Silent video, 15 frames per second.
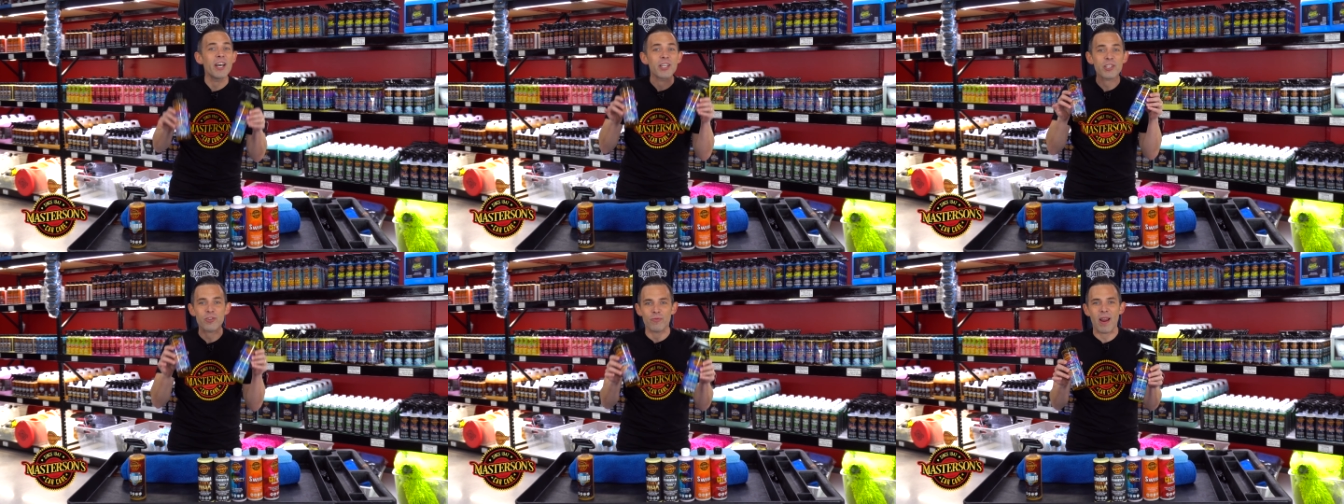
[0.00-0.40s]

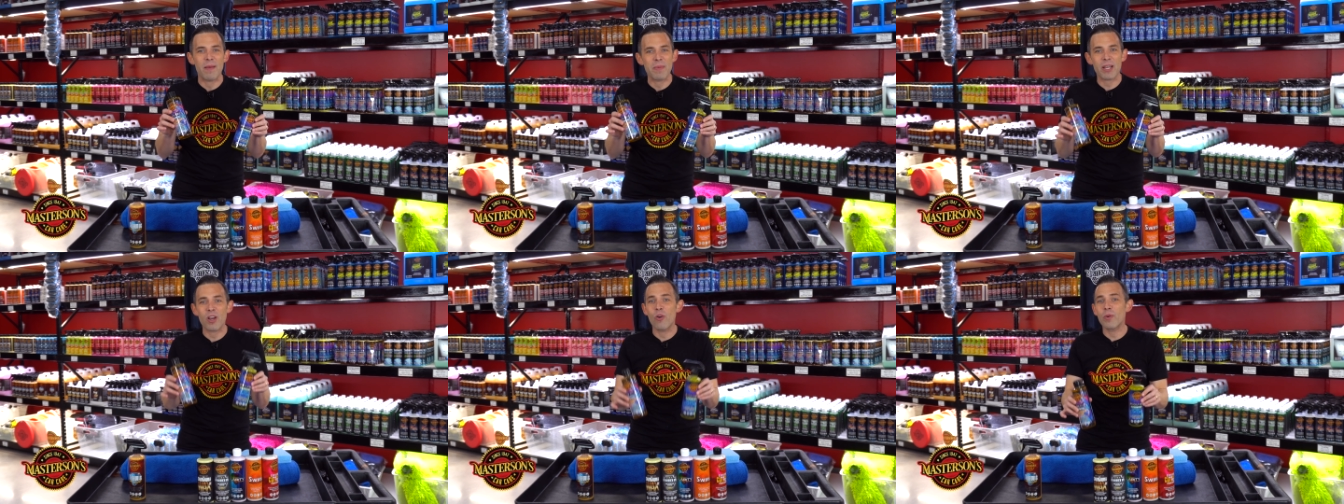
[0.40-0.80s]

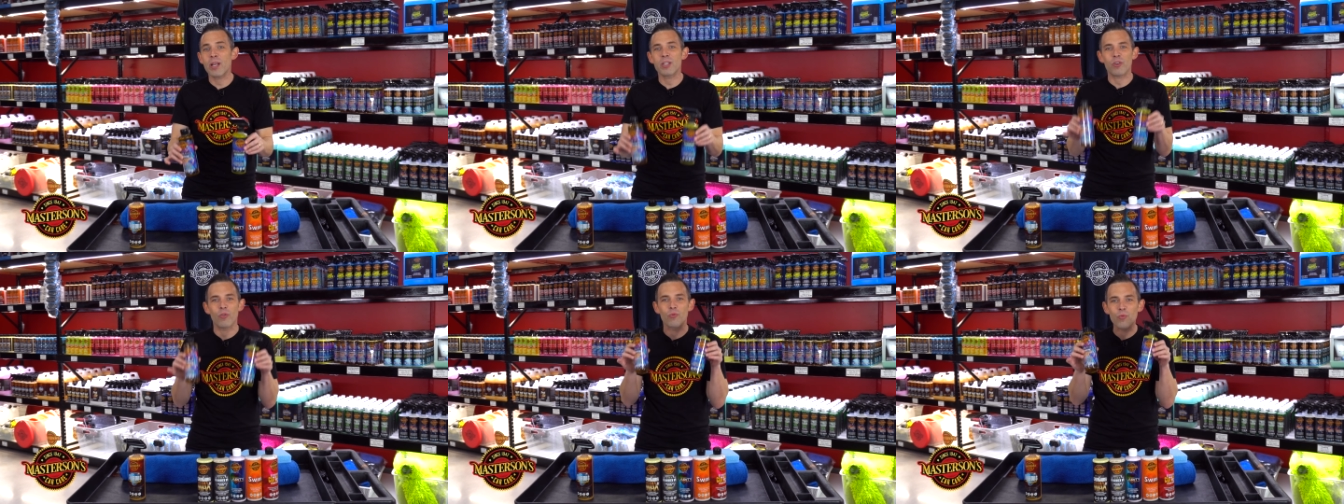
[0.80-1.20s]
Ceramic
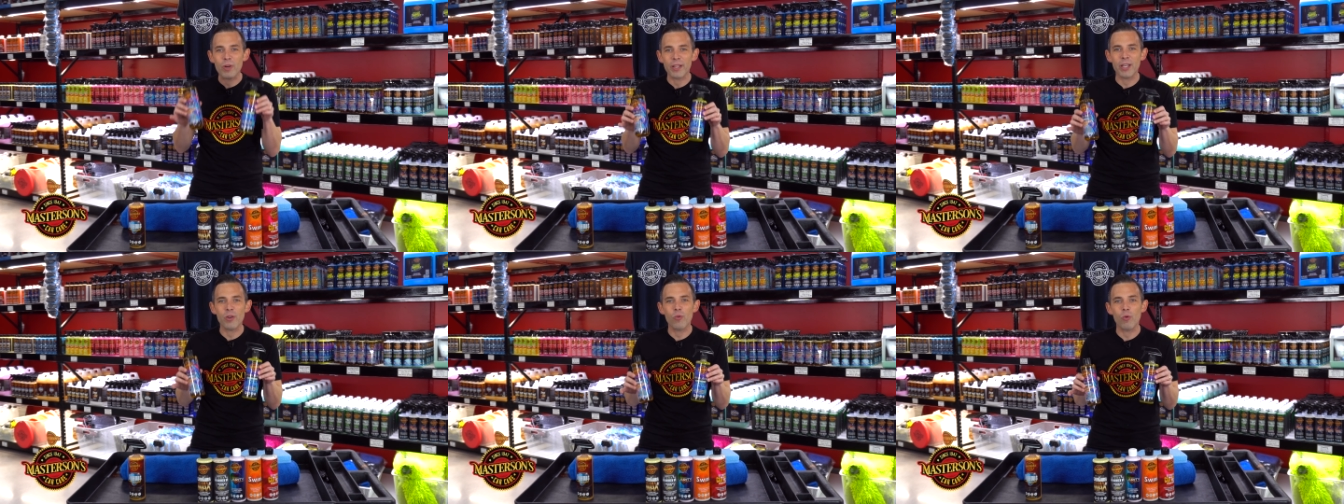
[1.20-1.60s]
coatings are
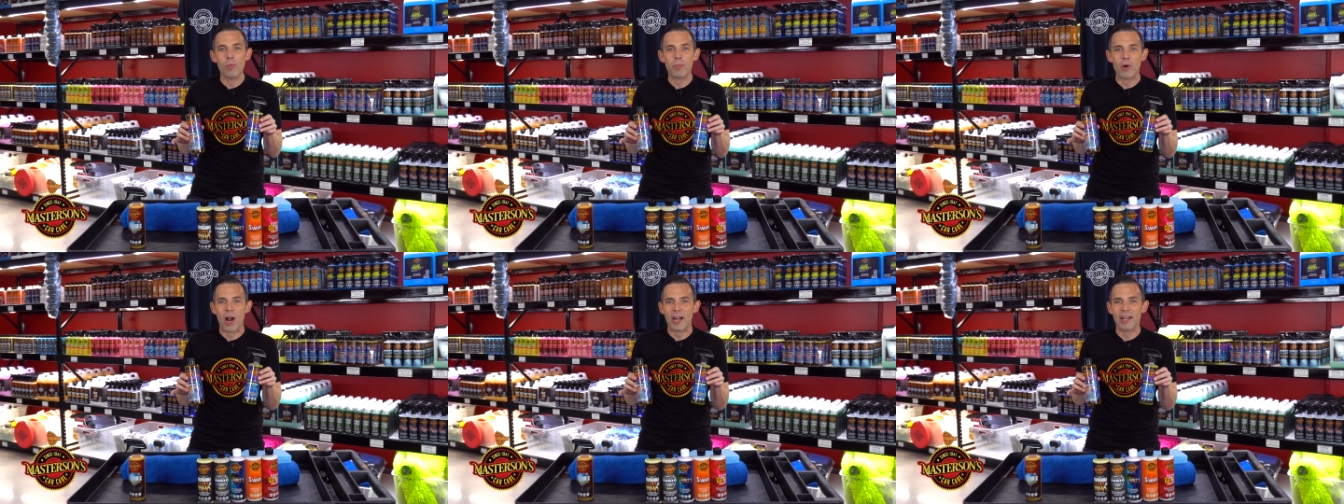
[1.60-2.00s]
really cool
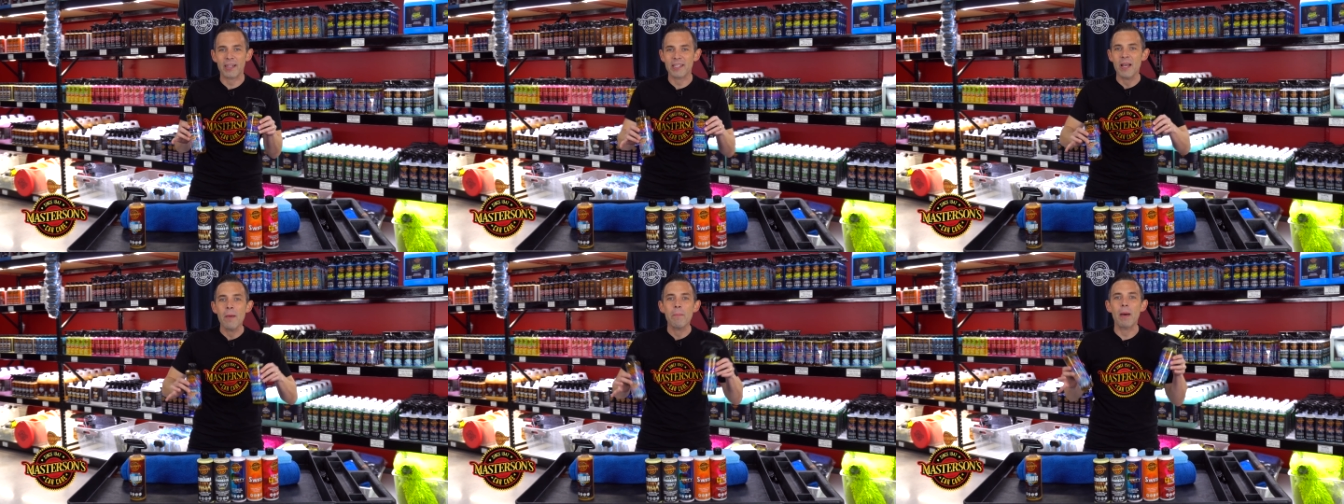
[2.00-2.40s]

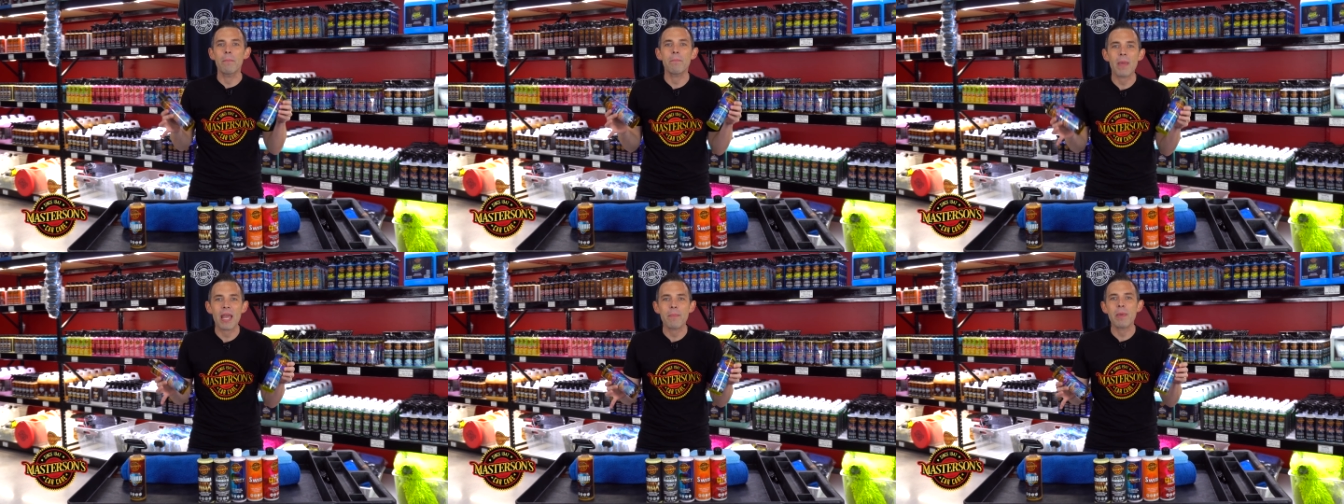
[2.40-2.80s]
products, but
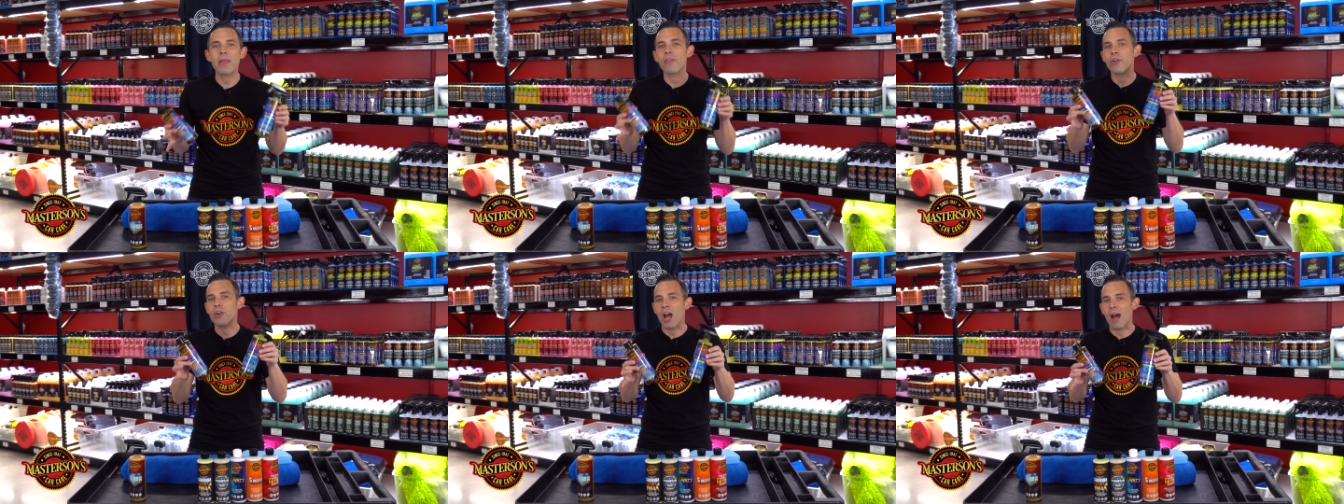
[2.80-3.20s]
maybe
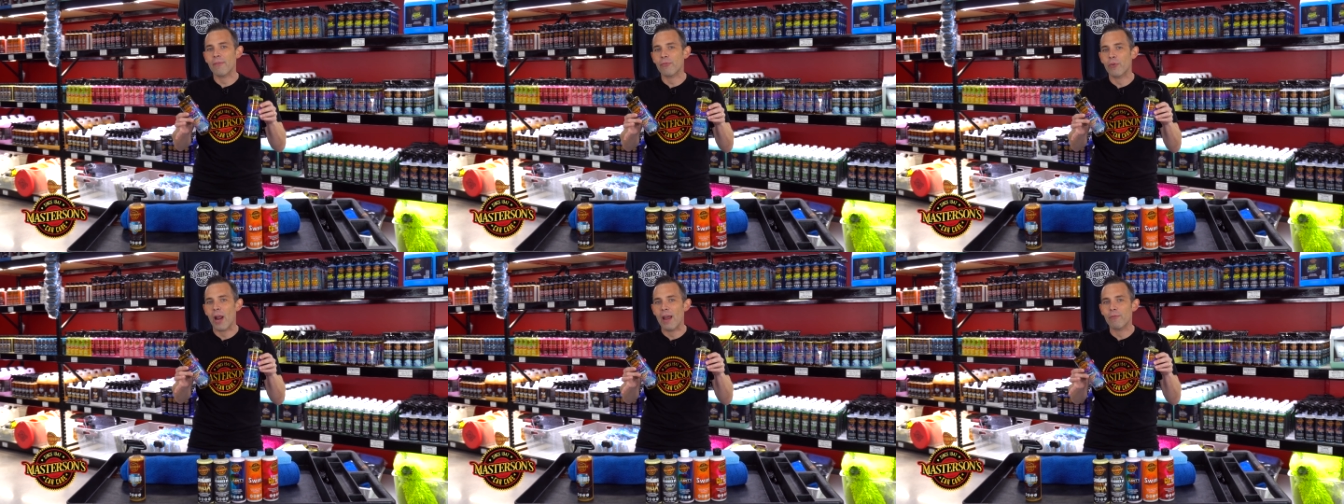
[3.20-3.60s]
they're not
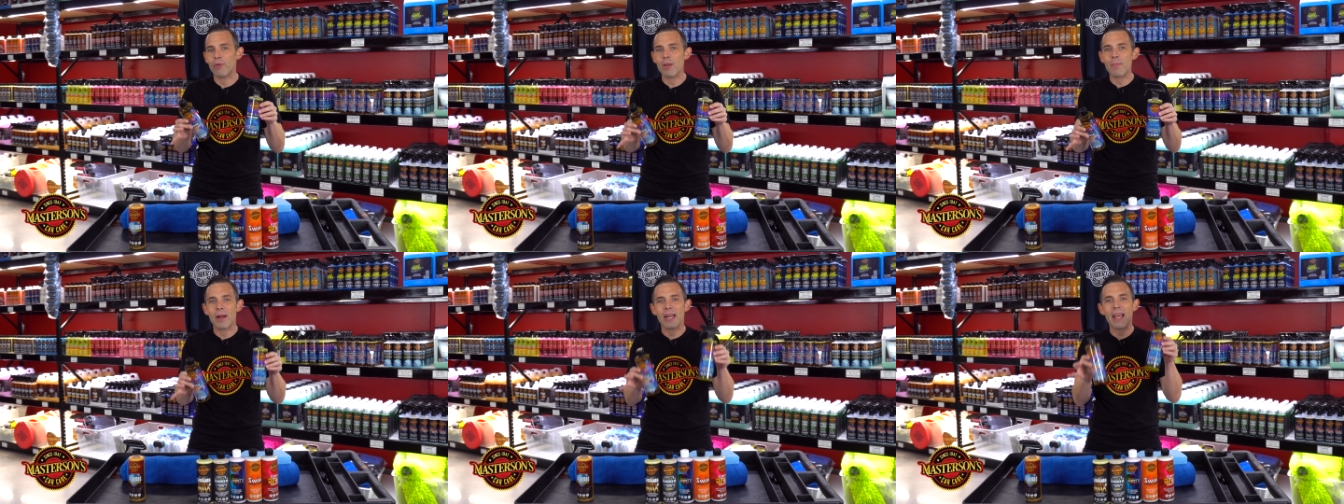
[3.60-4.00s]
for
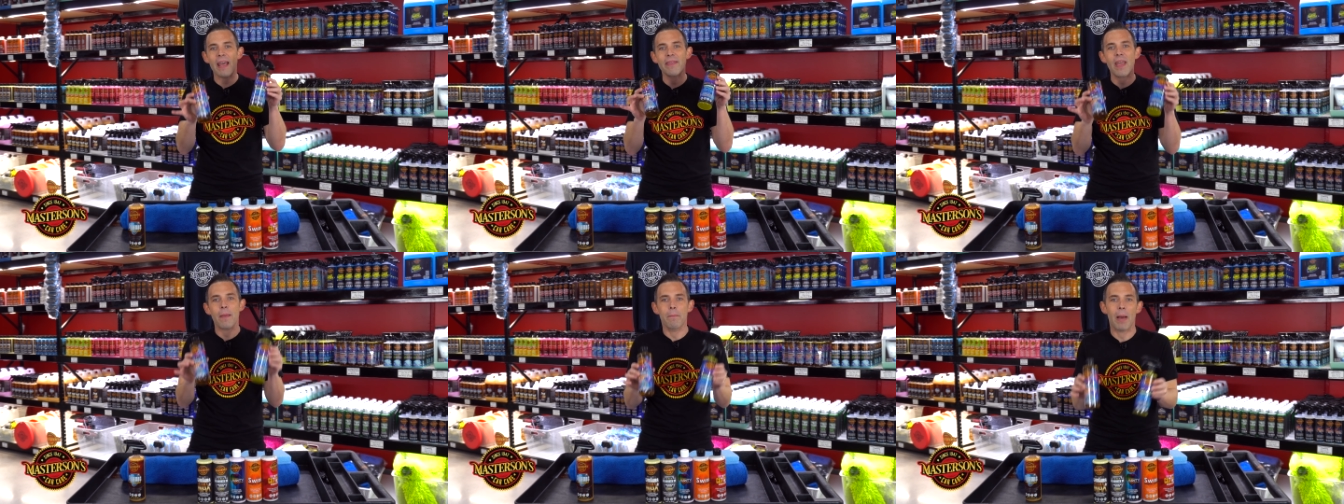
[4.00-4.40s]
everybody
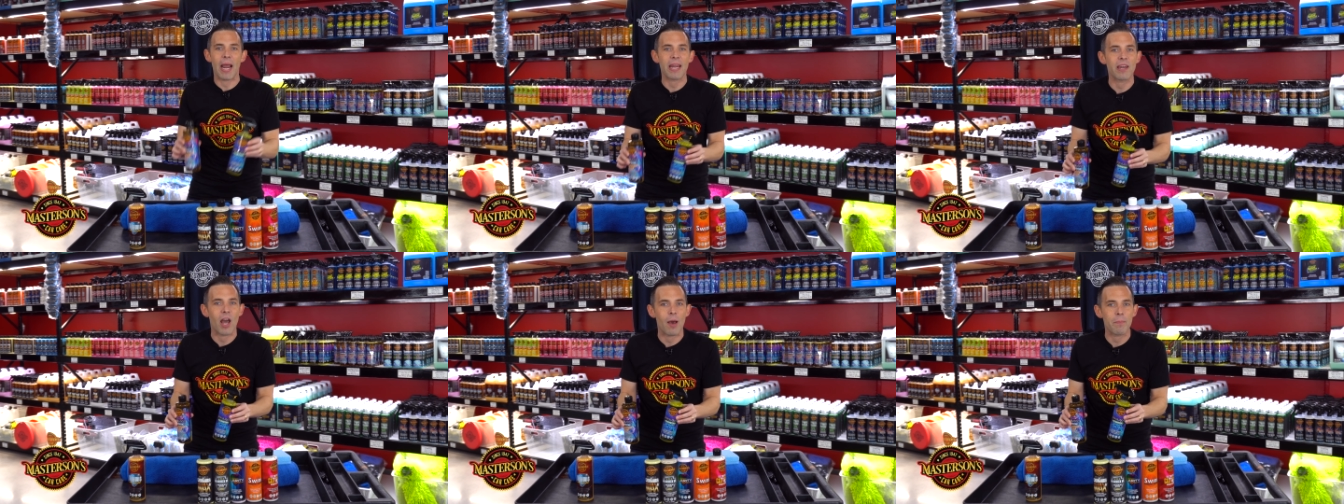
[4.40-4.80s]
and they
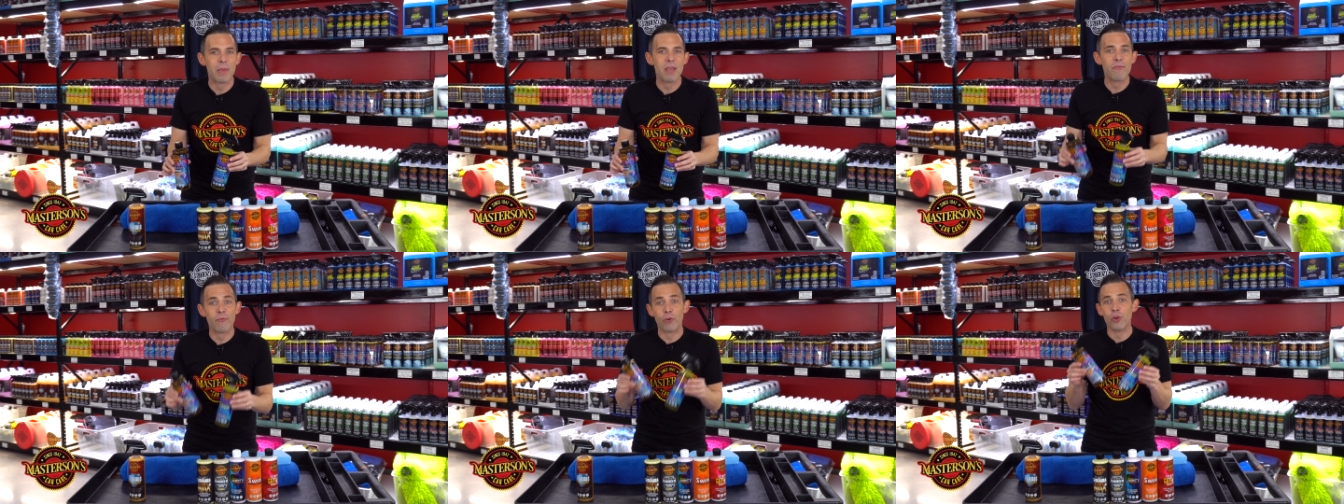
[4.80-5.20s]
might not
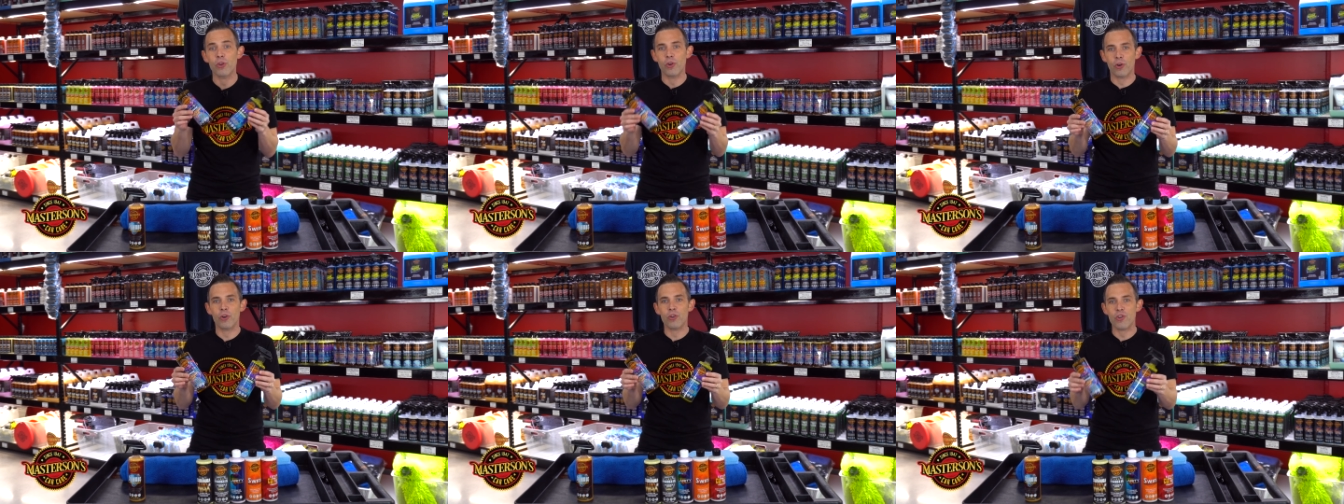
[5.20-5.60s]
be for
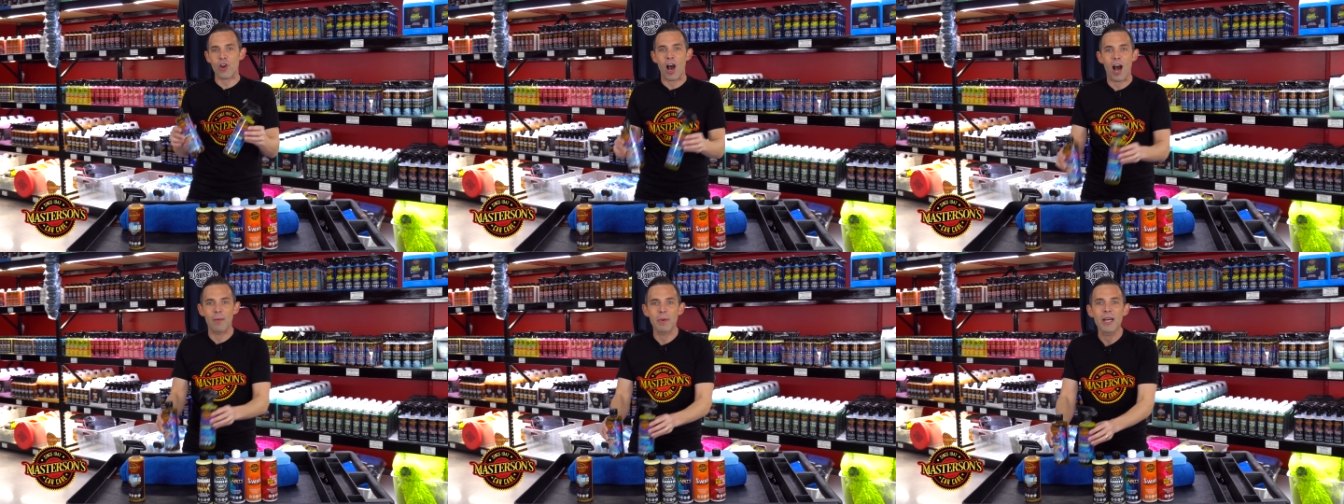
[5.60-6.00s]
your
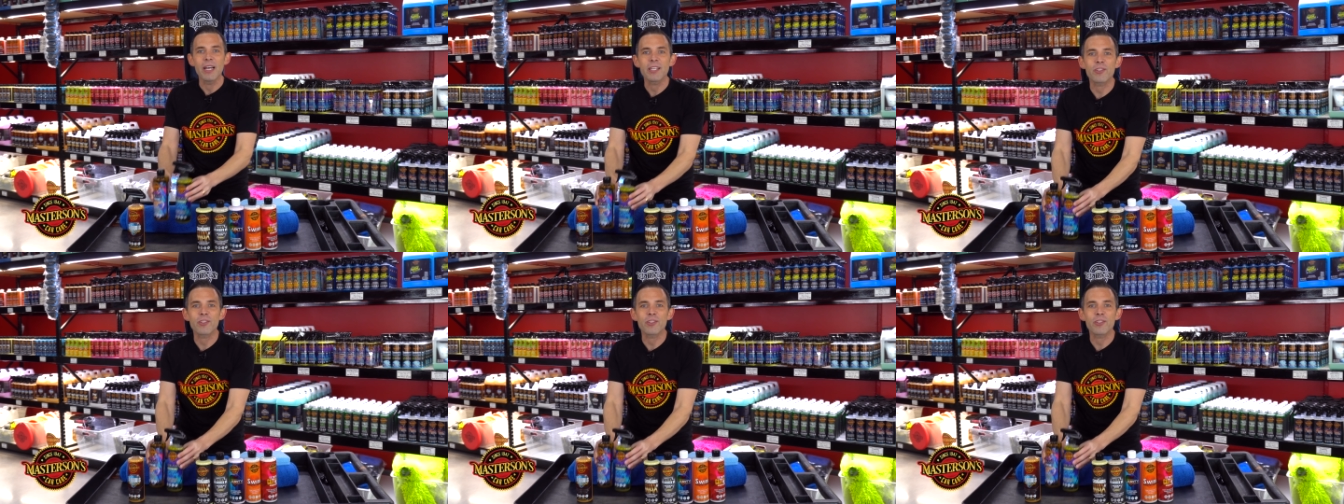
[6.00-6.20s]
job.